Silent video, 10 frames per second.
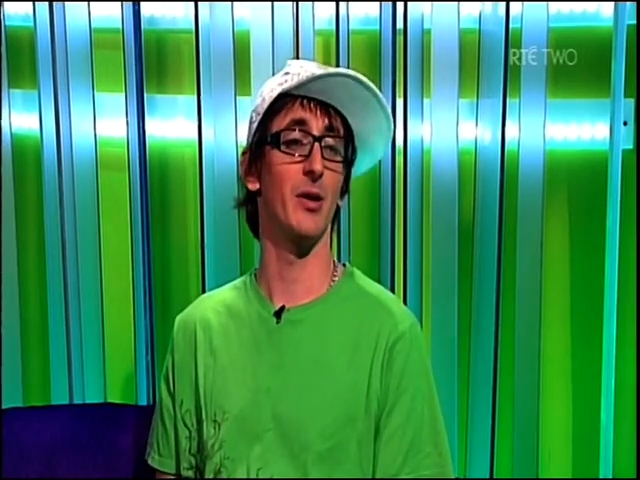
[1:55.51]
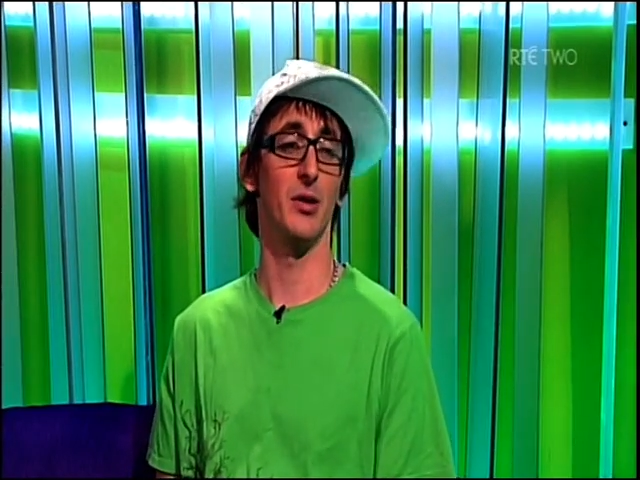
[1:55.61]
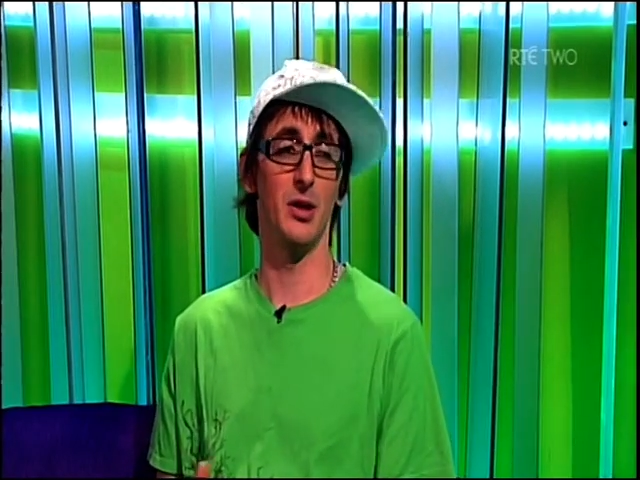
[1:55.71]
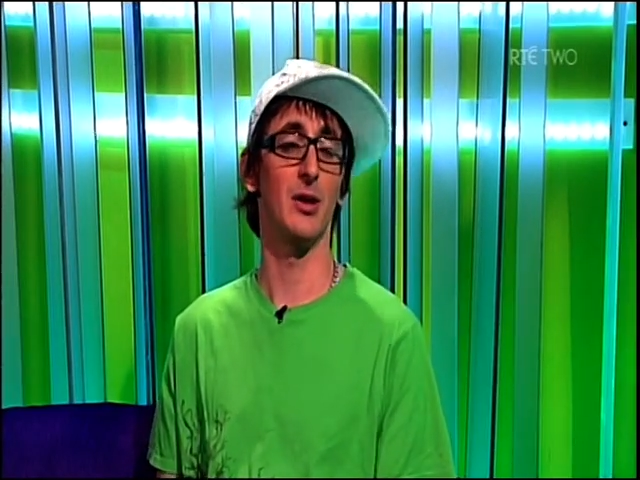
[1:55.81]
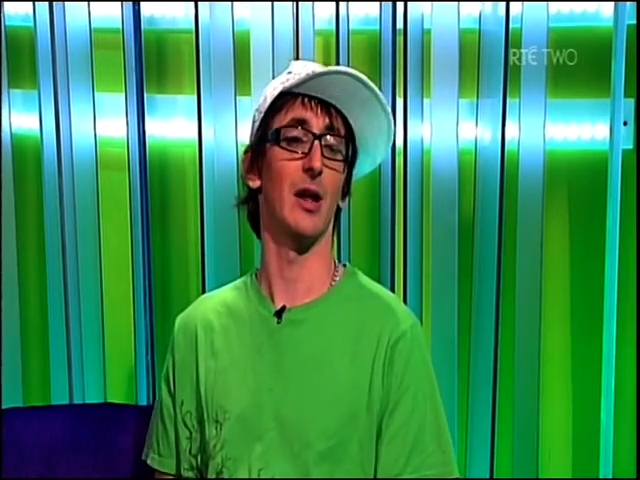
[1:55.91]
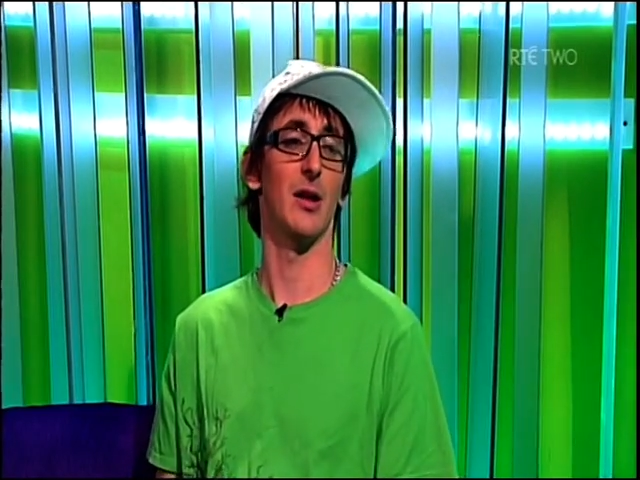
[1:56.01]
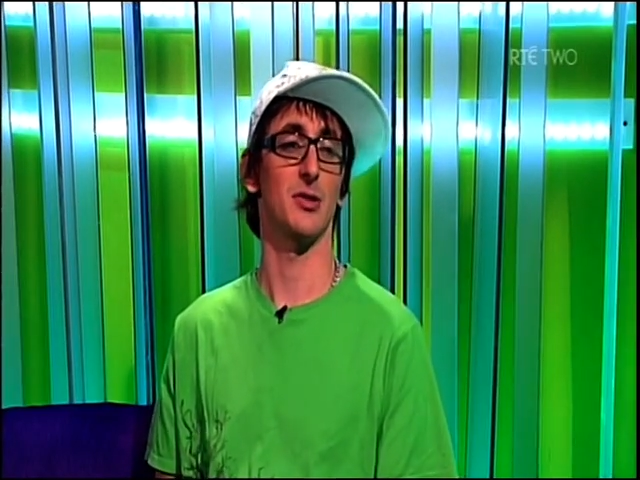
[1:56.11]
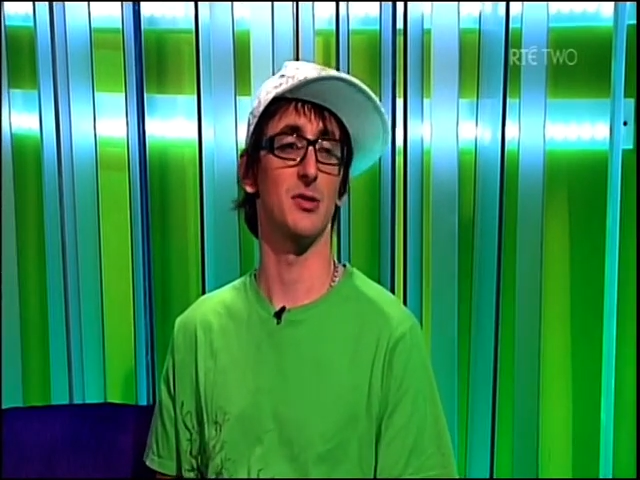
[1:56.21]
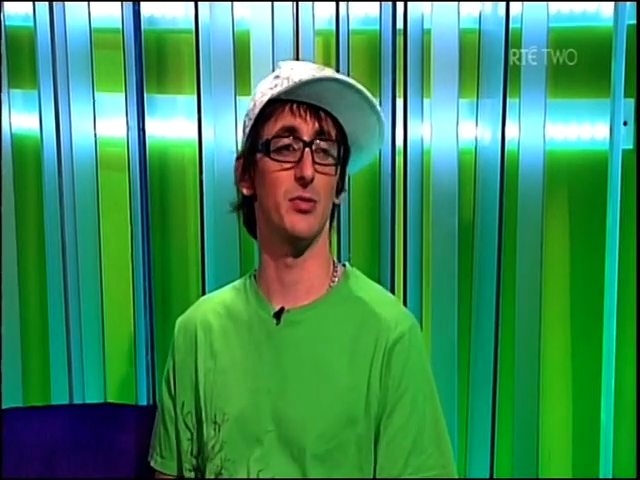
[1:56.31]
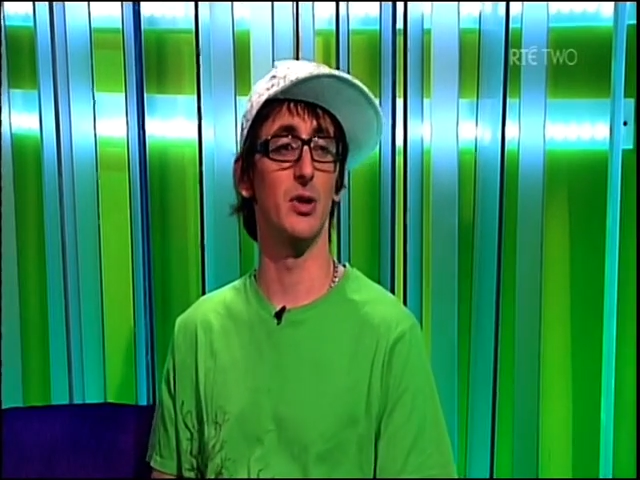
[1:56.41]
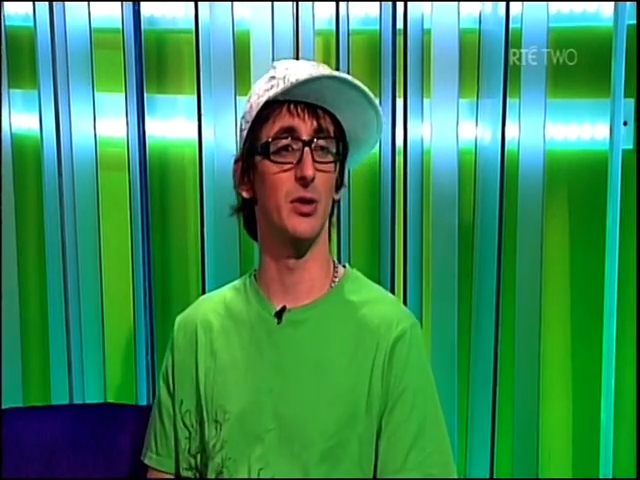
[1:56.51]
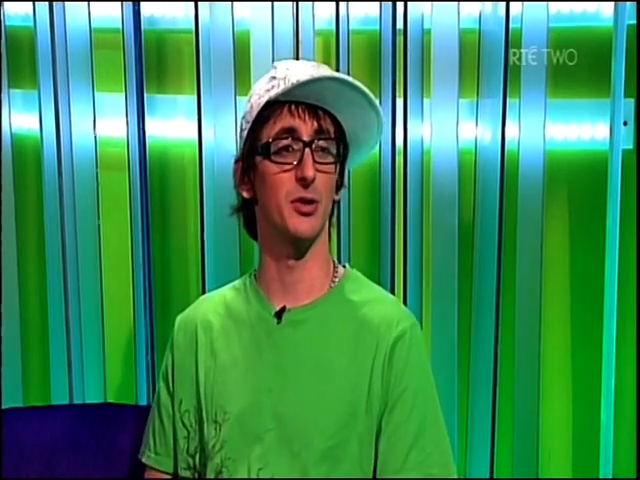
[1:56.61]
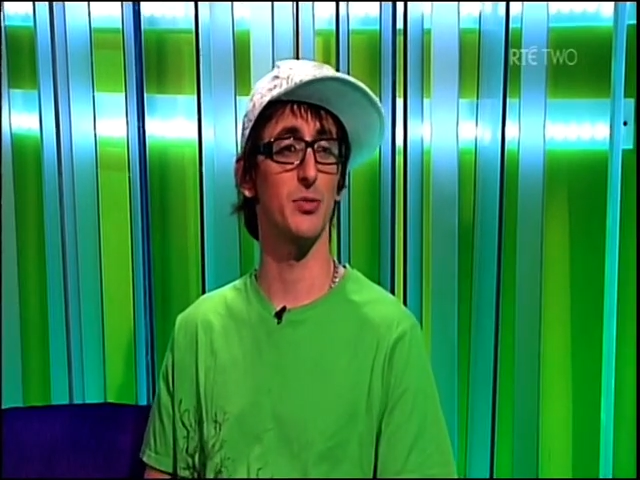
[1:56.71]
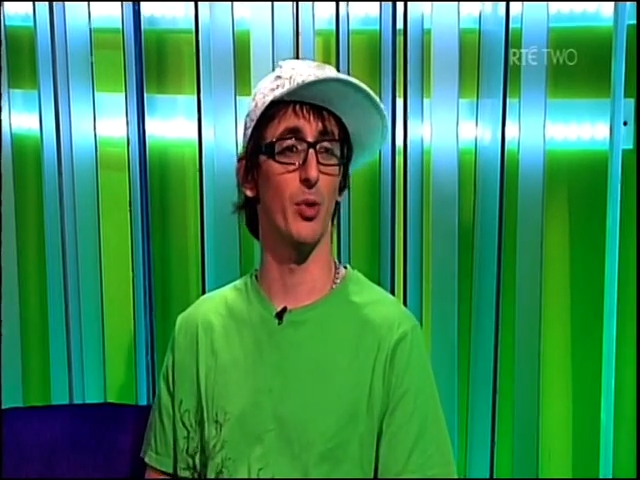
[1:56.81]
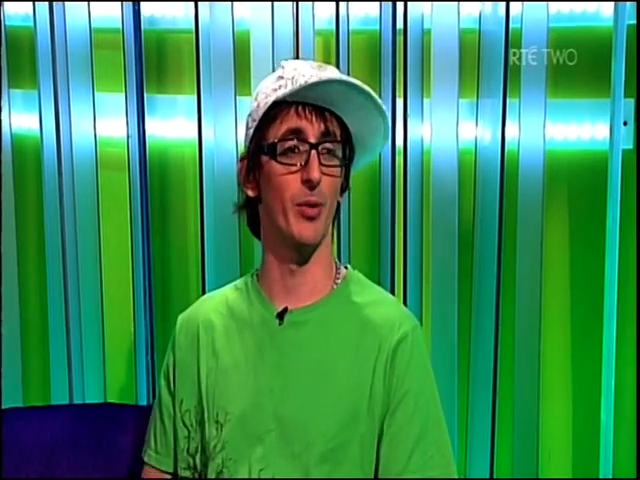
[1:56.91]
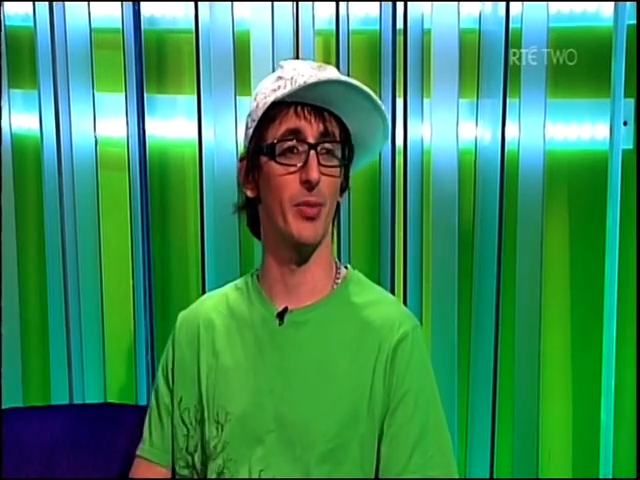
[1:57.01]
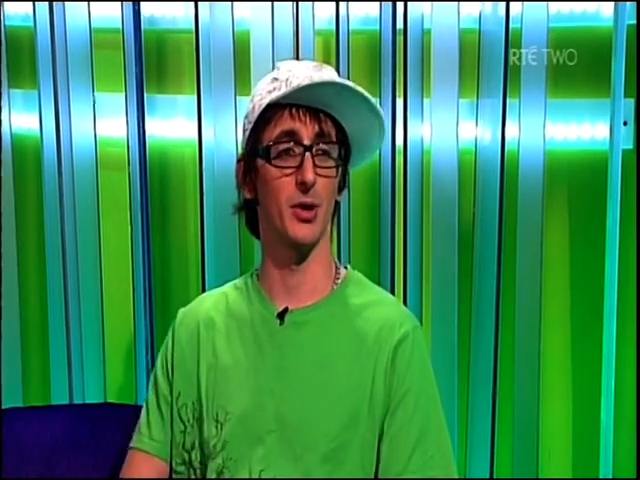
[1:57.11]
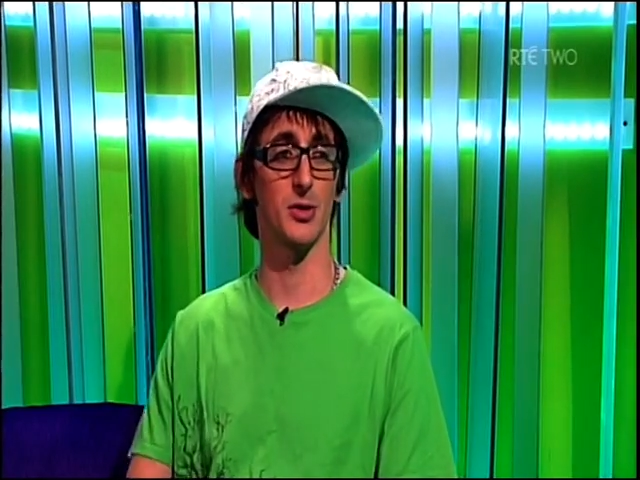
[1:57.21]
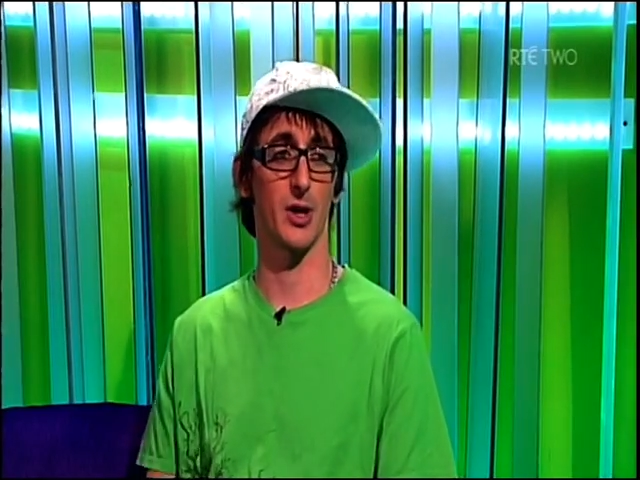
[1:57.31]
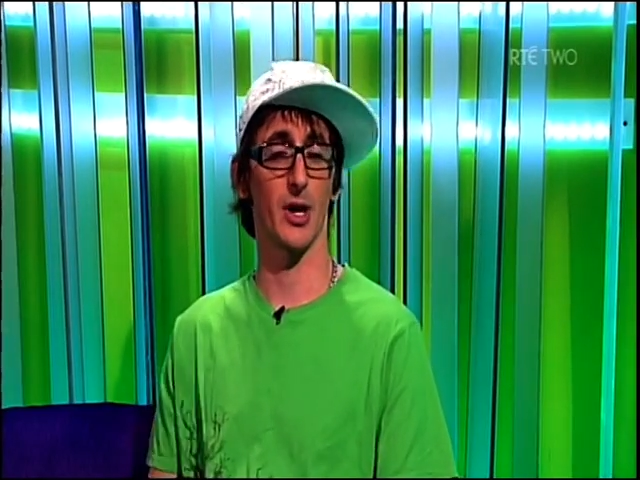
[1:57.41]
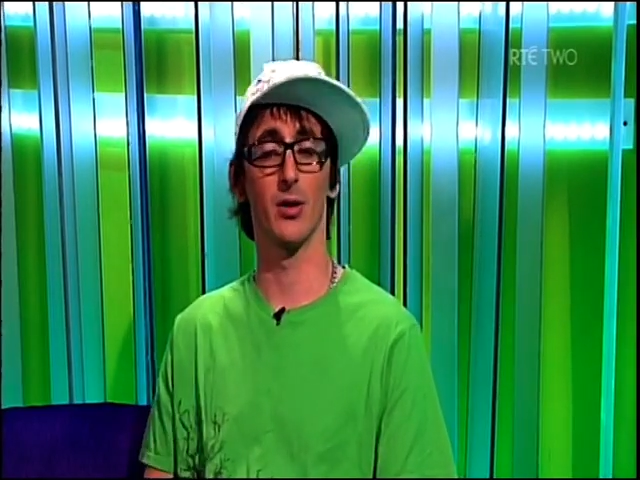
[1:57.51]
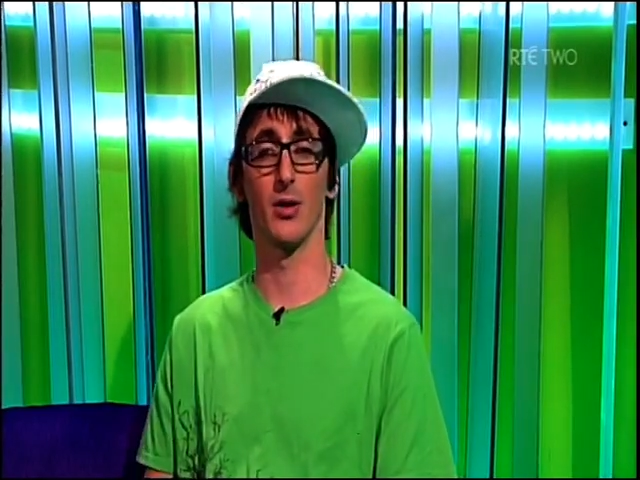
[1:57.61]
you need to get lessons really in the sport, because again,